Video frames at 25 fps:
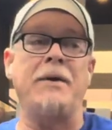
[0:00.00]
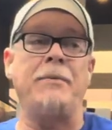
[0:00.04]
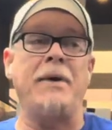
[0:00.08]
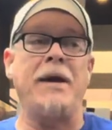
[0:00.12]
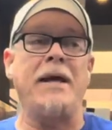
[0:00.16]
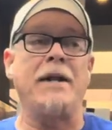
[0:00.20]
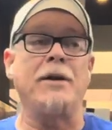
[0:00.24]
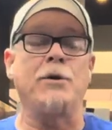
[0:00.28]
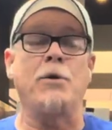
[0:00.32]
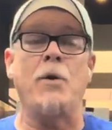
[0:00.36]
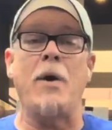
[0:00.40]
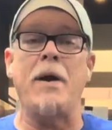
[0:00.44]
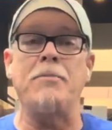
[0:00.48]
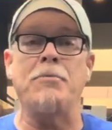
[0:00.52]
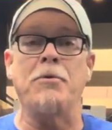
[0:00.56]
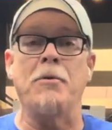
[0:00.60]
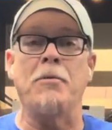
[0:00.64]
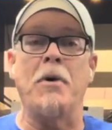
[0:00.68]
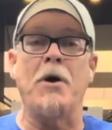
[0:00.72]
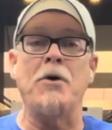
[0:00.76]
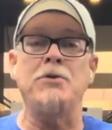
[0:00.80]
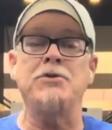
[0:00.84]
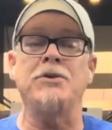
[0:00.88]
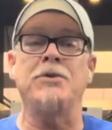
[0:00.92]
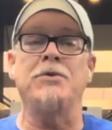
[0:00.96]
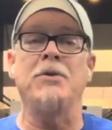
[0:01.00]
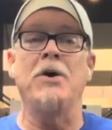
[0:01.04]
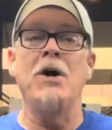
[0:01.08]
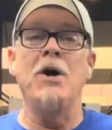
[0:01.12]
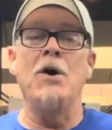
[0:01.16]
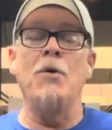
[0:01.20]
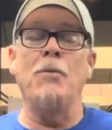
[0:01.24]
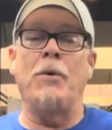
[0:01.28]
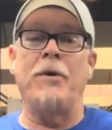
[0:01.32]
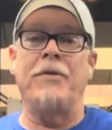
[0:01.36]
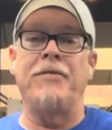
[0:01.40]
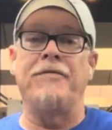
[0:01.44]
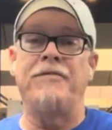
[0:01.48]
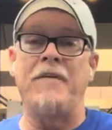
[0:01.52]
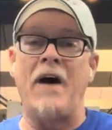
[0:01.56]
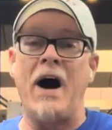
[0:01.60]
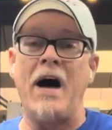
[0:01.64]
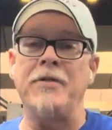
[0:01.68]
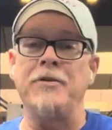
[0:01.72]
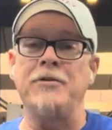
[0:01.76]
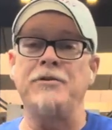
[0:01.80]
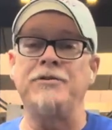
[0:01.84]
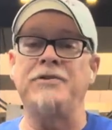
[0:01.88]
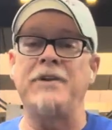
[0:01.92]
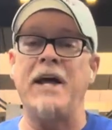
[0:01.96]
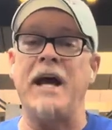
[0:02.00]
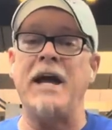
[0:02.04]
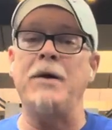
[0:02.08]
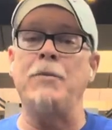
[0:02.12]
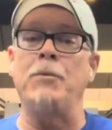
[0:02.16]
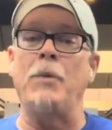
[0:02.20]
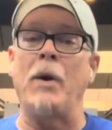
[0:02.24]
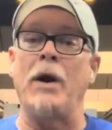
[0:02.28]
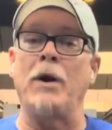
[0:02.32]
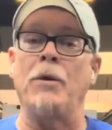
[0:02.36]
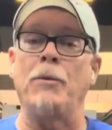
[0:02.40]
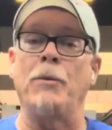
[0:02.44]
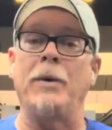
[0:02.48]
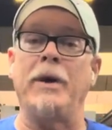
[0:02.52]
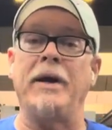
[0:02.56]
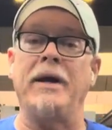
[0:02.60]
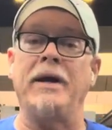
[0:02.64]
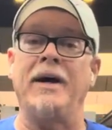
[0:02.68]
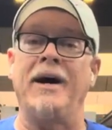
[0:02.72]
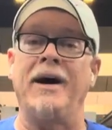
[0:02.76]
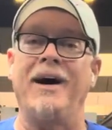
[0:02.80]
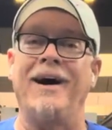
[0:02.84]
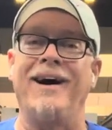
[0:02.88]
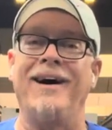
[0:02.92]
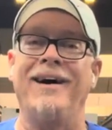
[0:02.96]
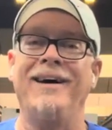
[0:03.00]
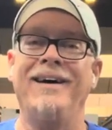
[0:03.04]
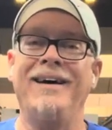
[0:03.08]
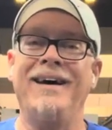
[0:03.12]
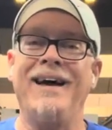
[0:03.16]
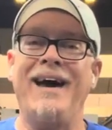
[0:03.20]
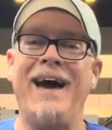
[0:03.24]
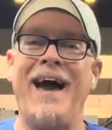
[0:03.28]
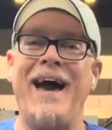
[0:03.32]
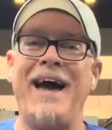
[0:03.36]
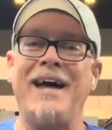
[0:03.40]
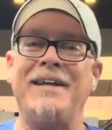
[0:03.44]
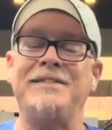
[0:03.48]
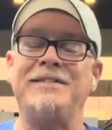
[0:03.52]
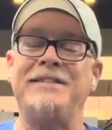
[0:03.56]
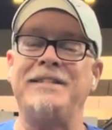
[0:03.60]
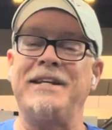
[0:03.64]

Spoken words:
We had a great promotion with Father's Day where we had